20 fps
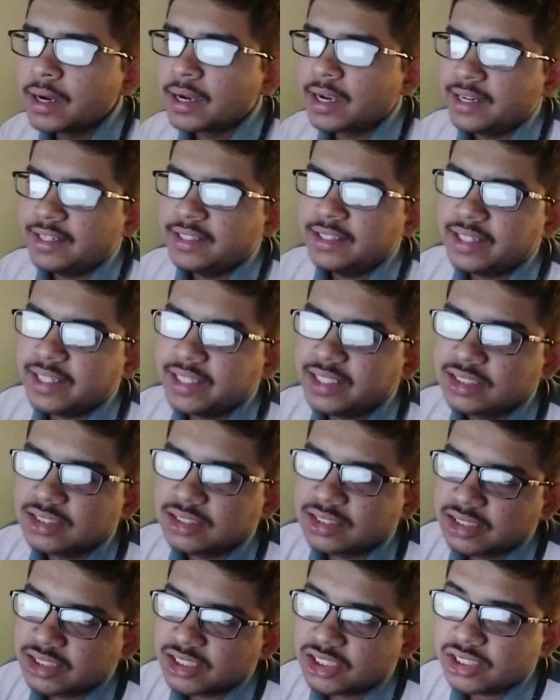
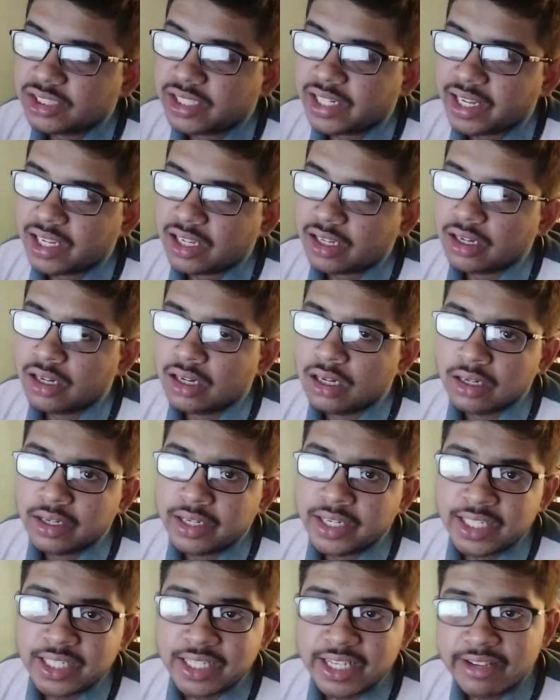countries restrict
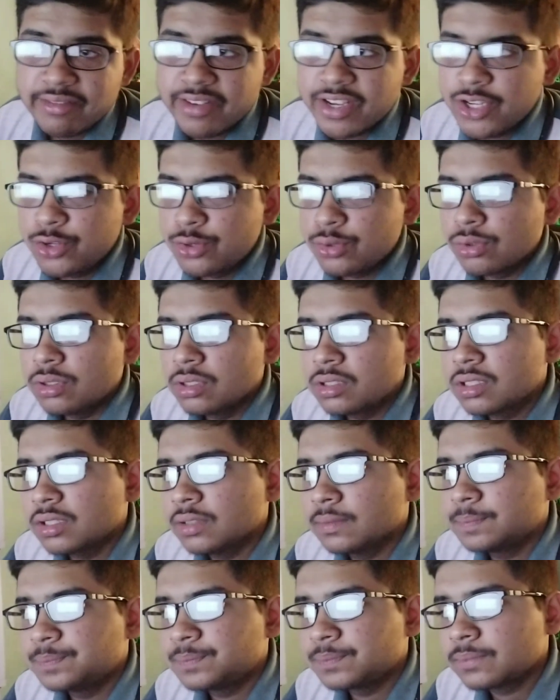individuals